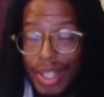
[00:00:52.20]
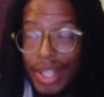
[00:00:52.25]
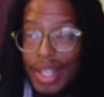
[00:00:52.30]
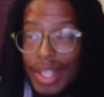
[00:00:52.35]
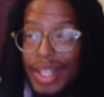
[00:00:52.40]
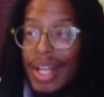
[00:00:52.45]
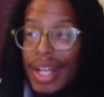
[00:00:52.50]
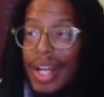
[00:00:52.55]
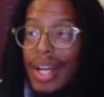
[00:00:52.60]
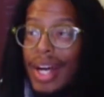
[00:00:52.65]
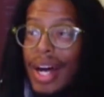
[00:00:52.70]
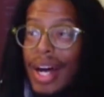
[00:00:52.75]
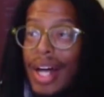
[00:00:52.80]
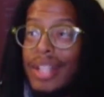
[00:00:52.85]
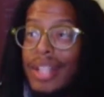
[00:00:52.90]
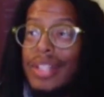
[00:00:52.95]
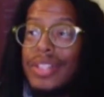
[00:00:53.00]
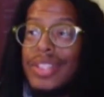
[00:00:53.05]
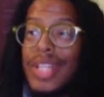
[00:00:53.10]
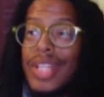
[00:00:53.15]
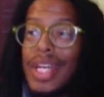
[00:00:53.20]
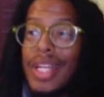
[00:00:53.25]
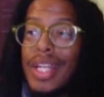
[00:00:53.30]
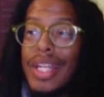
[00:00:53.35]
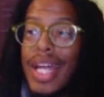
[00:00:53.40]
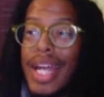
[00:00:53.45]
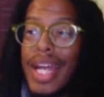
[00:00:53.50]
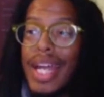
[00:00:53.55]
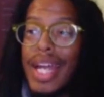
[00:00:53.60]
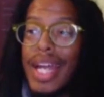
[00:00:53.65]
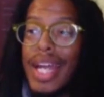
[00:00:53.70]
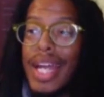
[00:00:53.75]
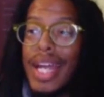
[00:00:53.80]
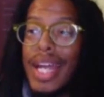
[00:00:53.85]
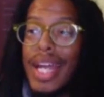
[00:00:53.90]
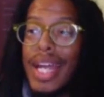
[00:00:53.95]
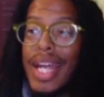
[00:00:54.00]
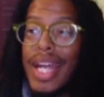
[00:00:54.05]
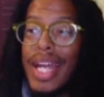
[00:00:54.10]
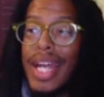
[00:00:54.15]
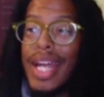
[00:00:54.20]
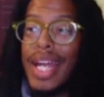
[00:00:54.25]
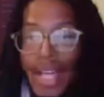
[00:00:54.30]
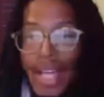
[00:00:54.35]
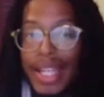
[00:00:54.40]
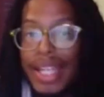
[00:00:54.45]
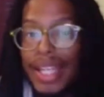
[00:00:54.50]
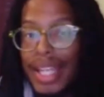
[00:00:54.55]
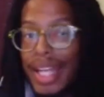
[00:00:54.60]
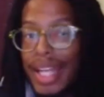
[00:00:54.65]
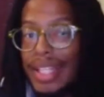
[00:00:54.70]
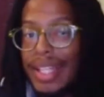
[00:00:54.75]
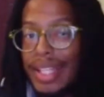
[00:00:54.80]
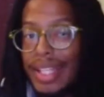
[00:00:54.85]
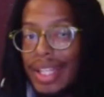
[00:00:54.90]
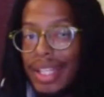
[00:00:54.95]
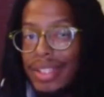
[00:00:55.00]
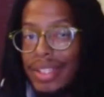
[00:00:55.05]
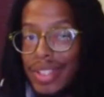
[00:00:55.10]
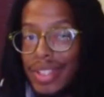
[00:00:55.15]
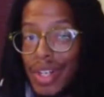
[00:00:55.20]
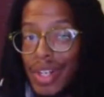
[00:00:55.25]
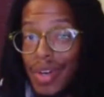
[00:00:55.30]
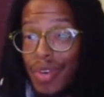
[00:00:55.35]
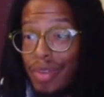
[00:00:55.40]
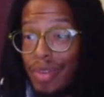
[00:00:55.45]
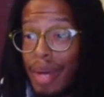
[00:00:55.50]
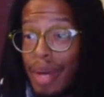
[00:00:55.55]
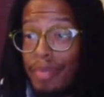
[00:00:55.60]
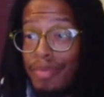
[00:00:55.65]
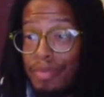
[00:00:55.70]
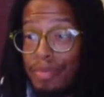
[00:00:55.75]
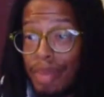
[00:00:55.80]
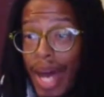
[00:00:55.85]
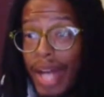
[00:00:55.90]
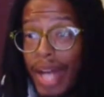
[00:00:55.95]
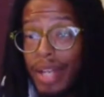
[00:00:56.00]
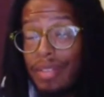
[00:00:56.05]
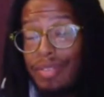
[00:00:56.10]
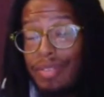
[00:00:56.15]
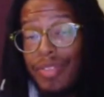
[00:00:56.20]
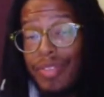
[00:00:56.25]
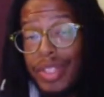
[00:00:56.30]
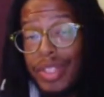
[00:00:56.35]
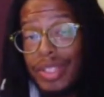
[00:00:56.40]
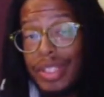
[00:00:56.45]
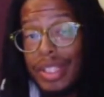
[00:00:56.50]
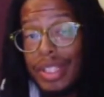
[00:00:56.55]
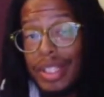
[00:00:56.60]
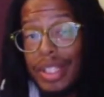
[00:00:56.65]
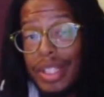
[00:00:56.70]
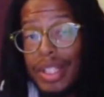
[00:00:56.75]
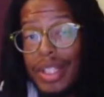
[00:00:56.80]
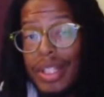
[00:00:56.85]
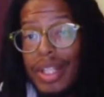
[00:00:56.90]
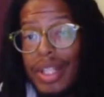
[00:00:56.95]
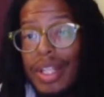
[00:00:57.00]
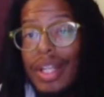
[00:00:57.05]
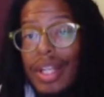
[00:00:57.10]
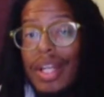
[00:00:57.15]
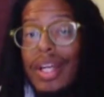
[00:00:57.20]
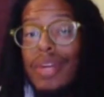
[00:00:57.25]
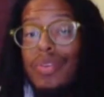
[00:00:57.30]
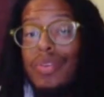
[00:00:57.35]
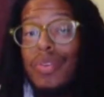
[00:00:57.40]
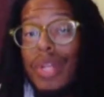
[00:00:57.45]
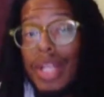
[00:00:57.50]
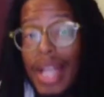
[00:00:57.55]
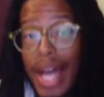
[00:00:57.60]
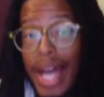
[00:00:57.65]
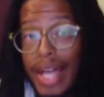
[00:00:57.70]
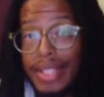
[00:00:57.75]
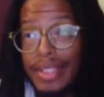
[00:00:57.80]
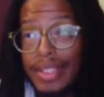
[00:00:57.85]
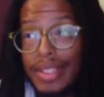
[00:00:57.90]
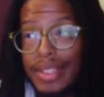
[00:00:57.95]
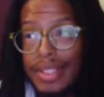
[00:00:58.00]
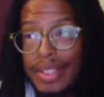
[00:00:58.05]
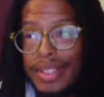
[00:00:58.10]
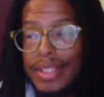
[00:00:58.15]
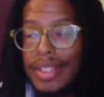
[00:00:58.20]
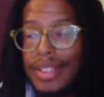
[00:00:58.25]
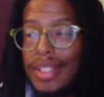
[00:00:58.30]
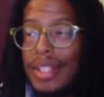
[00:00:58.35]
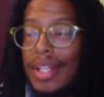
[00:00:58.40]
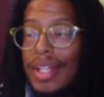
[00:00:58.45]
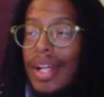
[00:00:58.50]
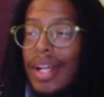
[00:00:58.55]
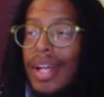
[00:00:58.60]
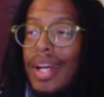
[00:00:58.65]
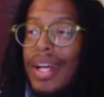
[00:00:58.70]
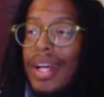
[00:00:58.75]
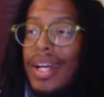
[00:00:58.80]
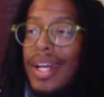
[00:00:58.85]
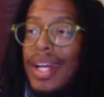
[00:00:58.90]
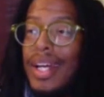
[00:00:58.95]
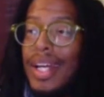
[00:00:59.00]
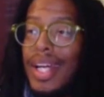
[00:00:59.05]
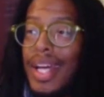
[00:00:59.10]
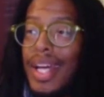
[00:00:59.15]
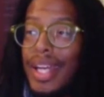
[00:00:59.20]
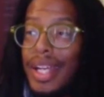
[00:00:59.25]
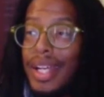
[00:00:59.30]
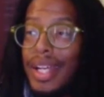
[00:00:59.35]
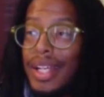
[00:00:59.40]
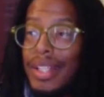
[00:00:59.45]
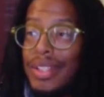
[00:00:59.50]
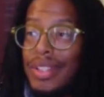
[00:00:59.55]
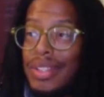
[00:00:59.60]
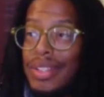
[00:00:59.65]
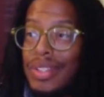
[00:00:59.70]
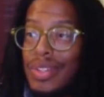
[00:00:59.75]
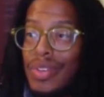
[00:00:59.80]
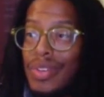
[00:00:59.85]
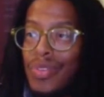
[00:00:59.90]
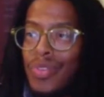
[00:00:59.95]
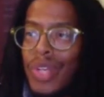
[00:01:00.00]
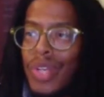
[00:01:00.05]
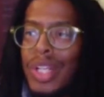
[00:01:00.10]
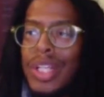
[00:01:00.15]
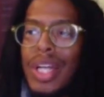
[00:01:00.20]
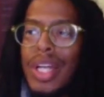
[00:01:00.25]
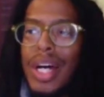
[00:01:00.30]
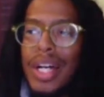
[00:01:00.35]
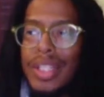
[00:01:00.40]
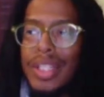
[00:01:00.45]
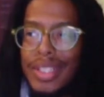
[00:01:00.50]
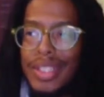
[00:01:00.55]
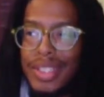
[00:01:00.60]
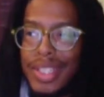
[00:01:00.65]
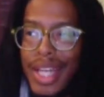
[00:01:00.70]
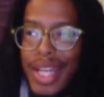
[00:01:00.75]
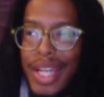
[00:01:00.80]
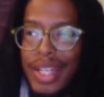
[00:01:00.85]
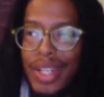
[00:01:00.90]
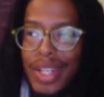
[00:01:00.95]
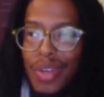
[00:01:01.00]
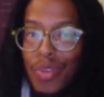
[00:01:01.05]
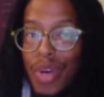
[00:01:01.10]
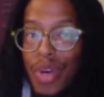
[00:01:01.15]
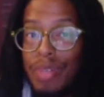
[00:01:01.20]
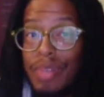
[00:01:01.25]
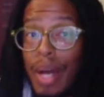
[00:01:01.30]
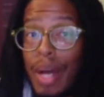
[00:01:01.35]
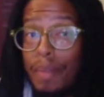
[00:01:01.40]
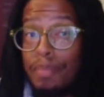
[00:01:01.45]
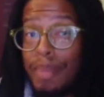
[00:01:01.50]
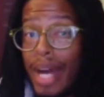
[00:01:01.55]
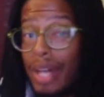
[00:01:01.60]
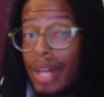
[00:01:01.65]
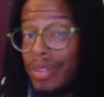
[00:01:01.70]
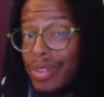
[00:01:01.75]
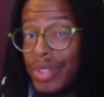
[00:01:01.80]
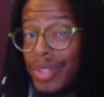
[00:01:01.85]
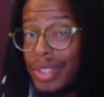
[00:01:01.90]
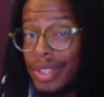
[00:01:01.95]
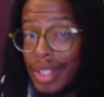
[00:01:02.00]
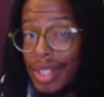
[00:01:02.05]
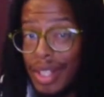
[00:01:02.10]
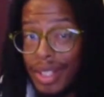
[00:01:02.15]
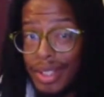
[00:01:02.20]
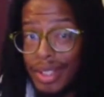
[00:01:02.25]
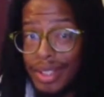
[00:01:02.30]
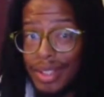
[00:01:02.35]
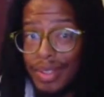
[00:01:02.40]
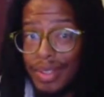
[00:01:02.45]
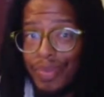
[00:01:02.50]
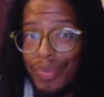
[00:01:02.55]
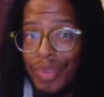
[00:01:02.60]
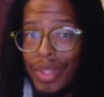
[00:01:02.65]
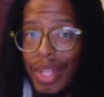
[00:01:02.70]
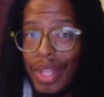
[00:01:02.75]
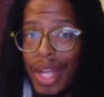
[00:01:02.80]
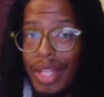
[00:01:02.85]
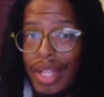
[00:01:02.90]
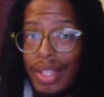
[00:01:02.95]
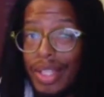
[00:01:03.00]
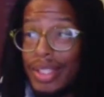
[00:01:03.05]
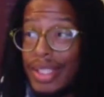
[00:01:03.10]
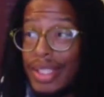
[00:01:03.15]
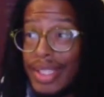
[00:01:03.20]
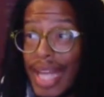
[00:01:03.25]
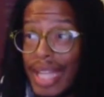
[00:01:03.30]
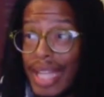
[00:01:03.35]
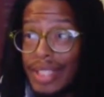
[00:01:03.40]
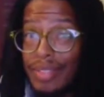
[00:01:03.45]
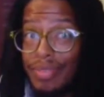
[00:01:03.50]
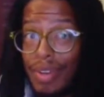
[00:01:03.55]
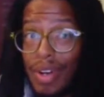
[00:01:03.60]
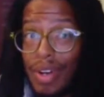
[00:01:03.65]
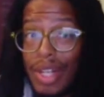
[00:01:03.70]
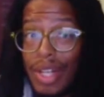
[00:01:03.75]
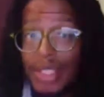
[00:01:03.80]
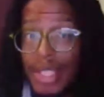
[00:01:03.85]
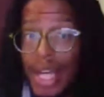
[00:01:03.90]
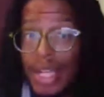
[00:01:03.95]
understanding that as I exhale, I can let things go and my body physically relaxes. It is really understanding where my boundaries are. This is as far as I can